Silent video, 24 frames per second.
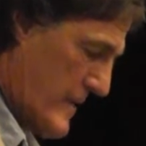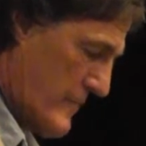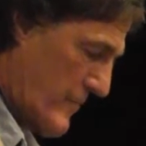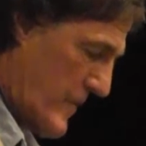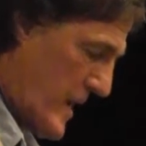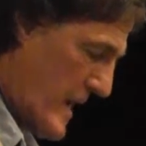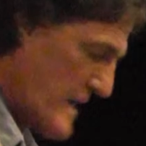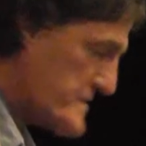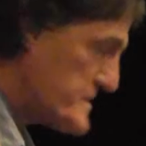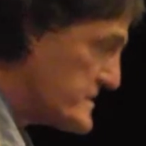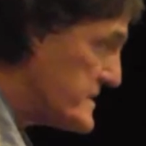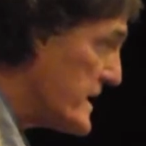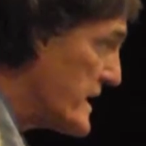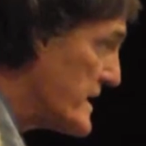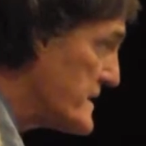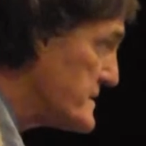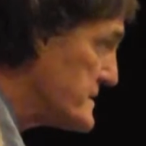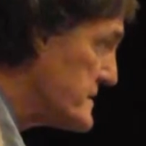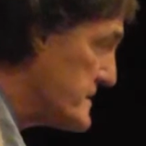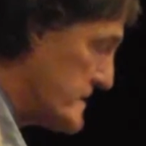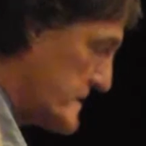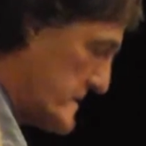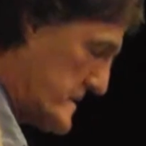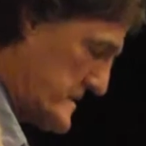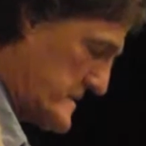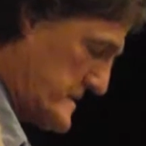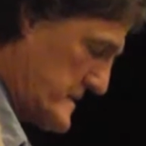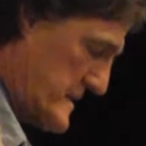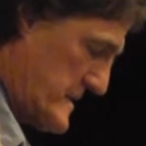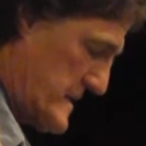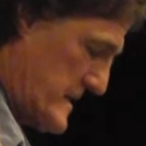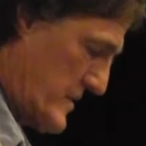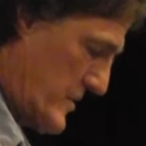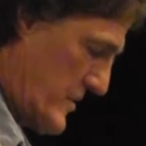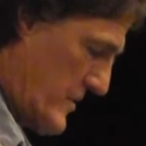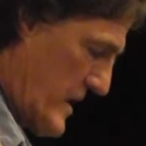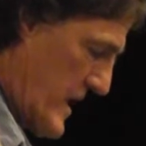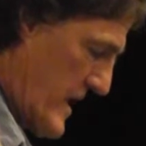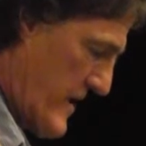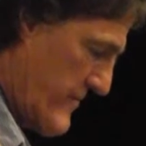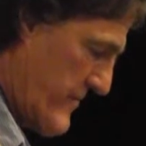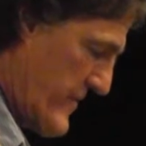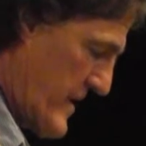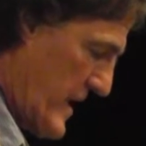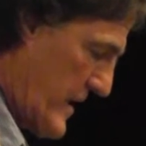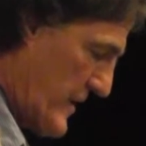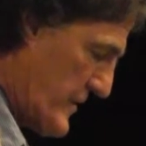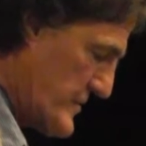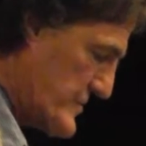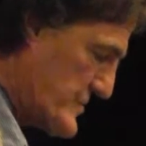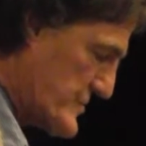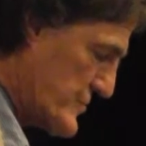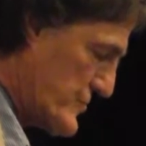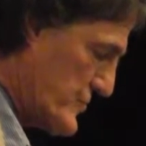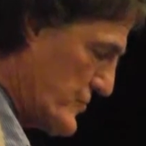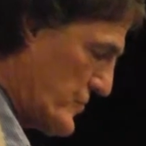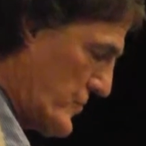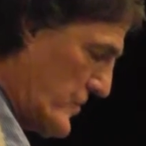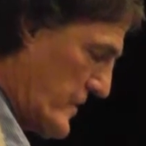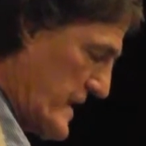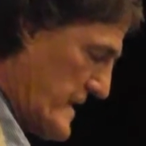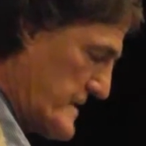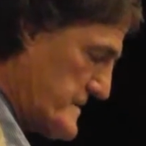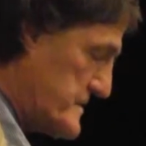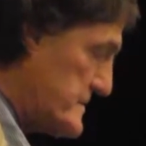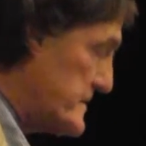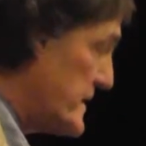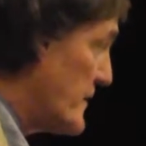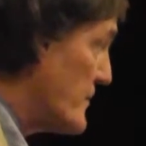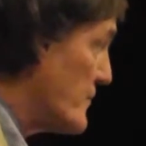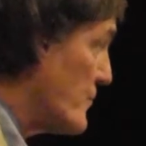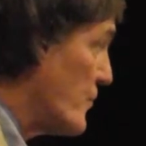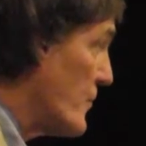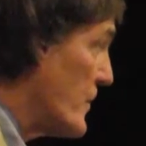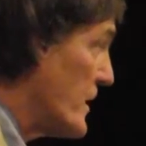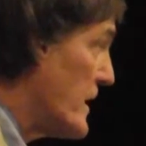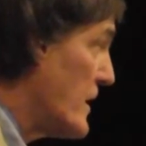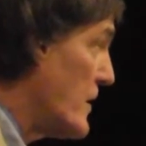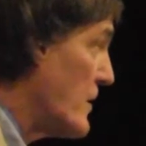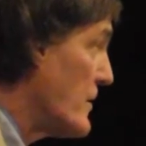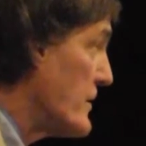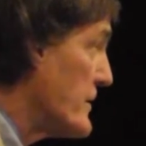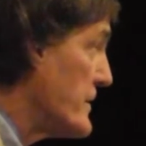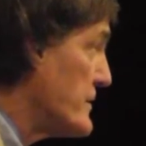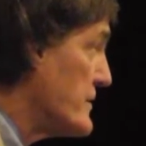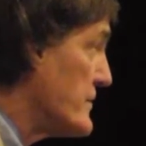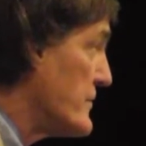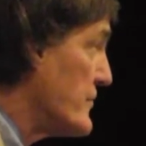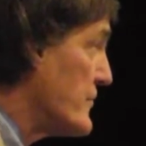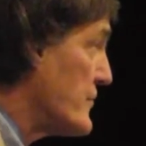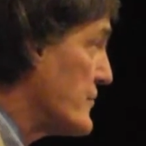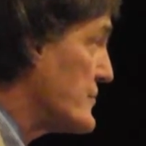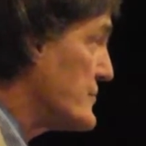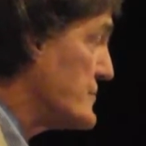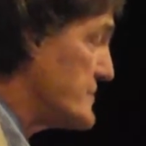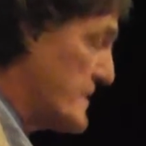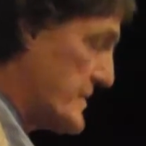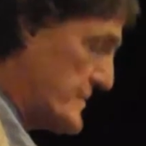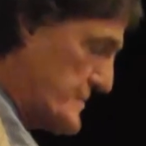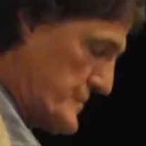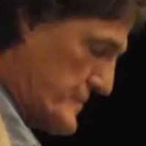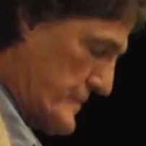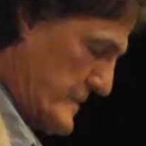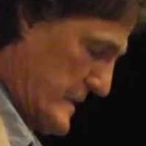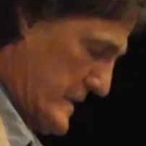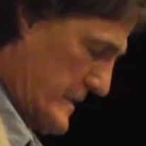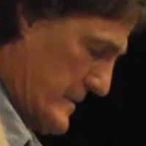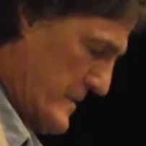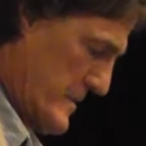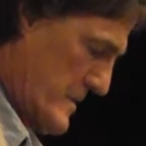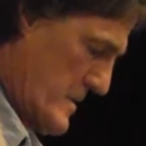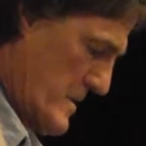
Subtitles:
My sense is that the Ojai Valley School has done well in the first century.